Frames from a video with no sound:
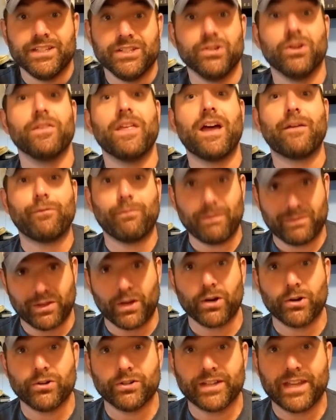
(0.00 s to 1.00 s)
You know that from like the
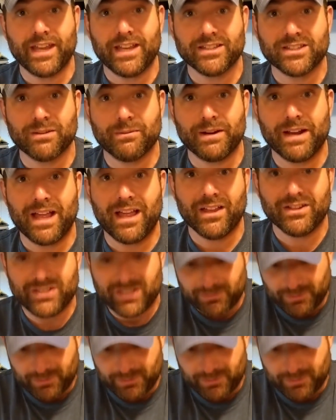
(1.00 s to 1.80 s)
hurricane terminology,